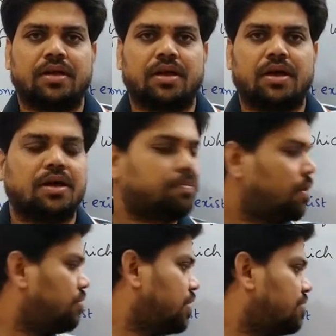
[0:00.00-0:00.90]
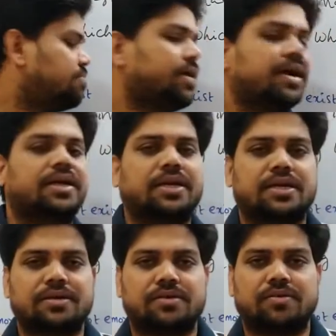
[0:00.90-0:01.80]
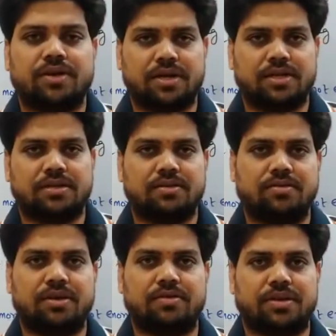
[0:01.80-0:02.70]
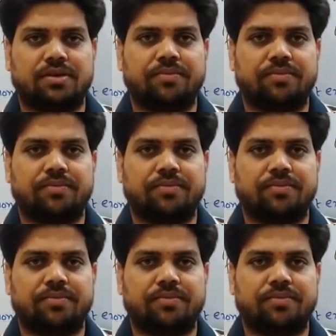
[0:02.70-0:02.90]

or power of magnet, whatever.